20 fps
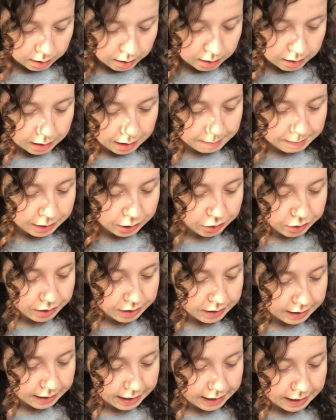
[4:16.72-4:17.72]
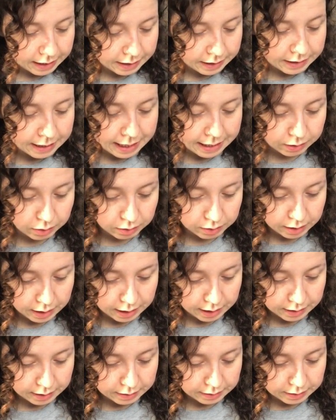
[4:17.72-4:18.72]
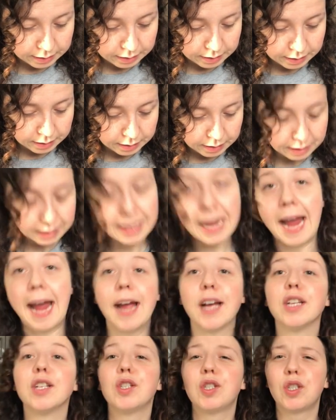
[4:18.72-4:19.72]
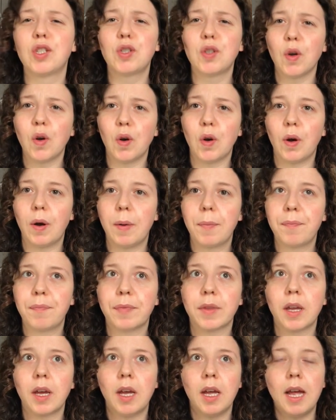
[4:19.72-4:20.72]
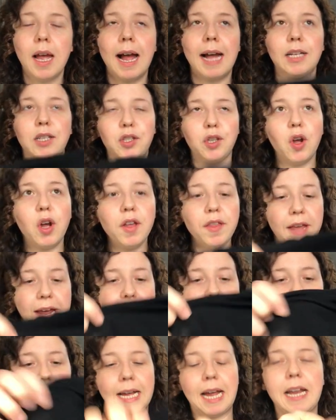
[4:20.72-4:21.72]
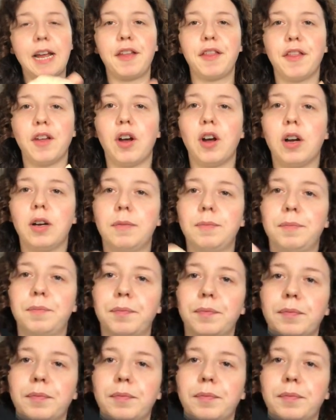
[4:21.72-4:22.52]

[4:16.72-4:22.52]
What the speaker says: let me just see the tag on this. Yeah, so I saw this and I thought